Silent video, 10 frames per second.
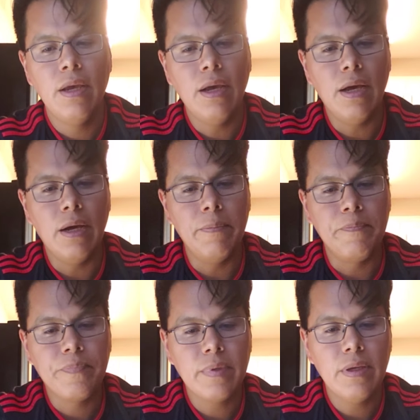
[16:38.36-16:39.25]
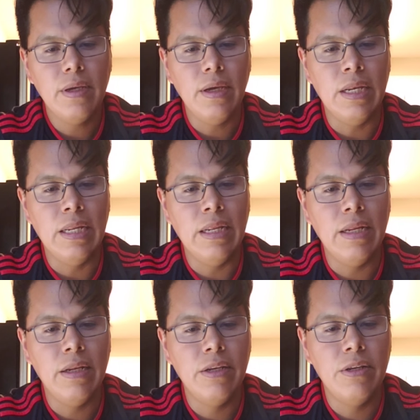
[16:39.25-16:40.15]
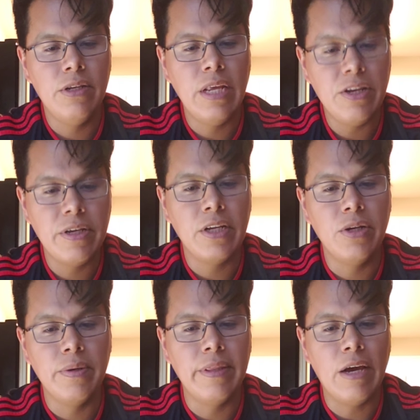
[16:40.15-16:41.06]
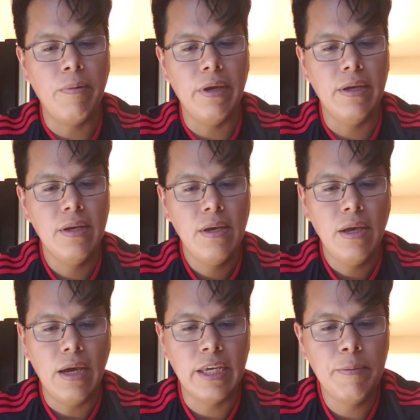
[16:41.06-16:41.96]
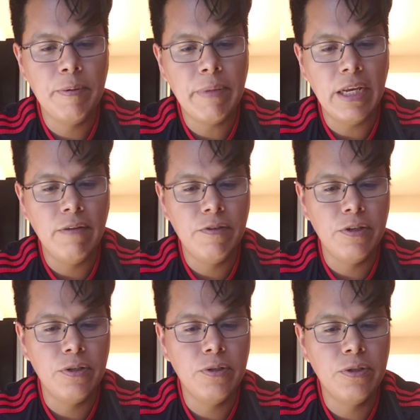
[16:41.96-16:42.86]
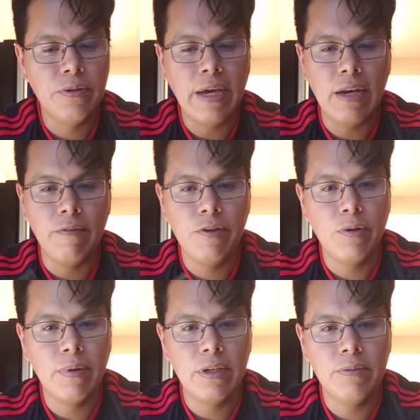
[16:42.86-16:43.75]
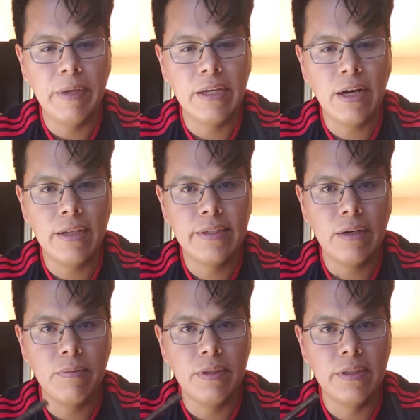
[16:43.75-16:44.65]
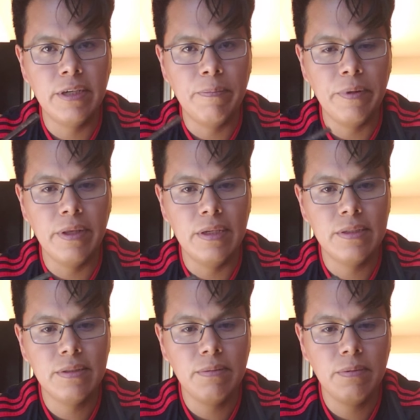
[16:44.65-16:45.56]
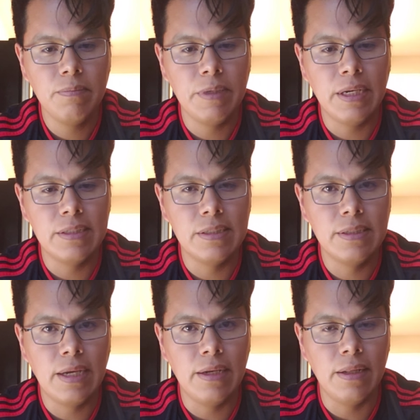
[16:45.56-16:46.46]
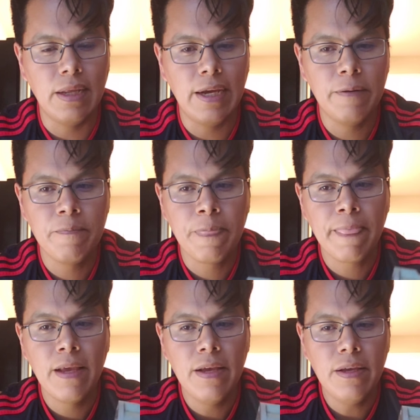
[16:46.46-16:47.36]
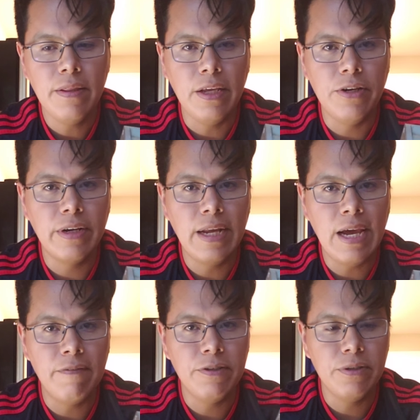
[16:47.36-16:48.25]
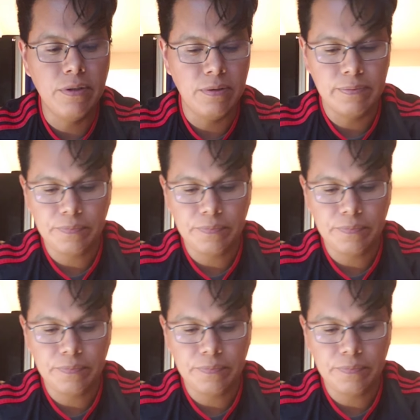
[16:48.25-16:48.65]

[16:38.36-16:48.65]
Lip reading: And then you can do it that way. Keep in mind, if you do that, if you don't want to make contact with the tip of this because it's not in line, then you're going to have to